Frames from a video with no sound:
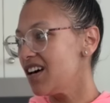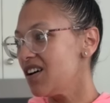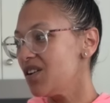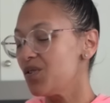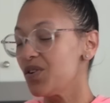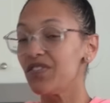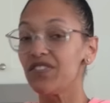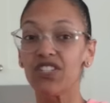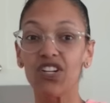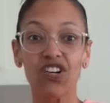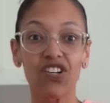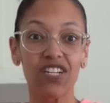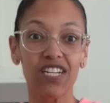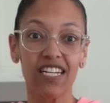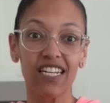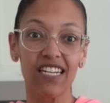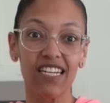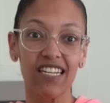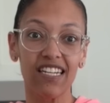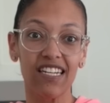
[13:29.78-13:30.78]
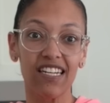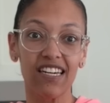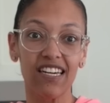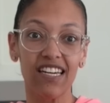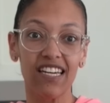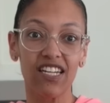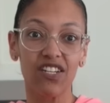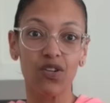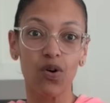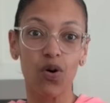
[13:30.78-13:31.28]
We started
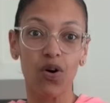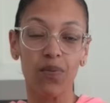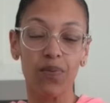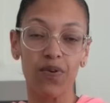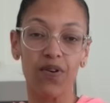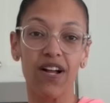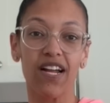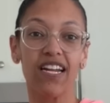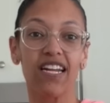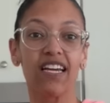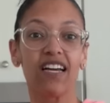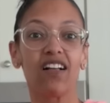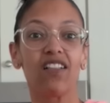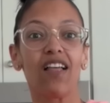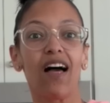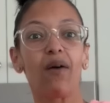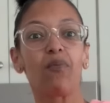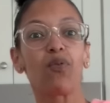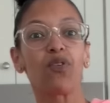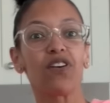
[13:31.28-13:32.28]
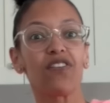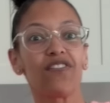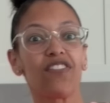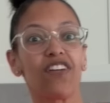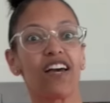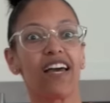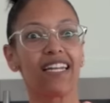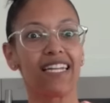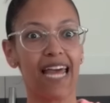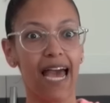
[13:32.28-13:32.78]
incorporating a lot more of the
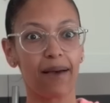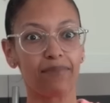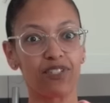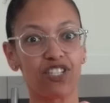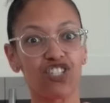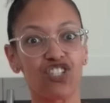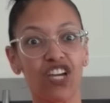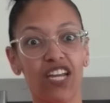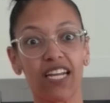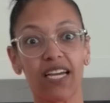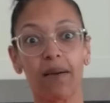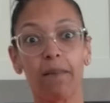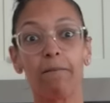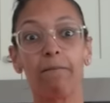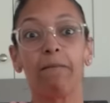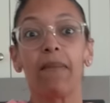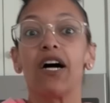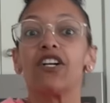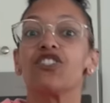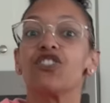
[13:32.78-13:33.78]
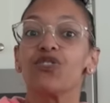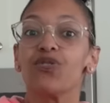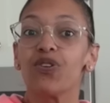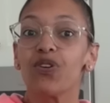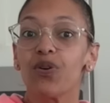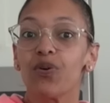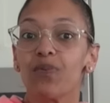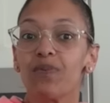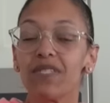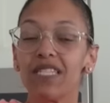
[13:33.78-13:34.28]
adaptogenic
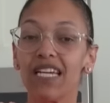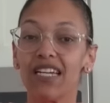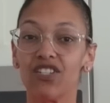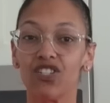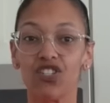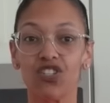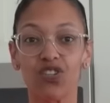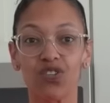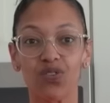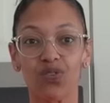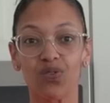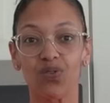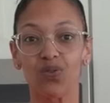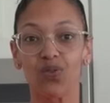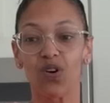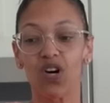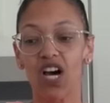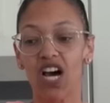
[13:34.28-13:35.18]
mushrooms into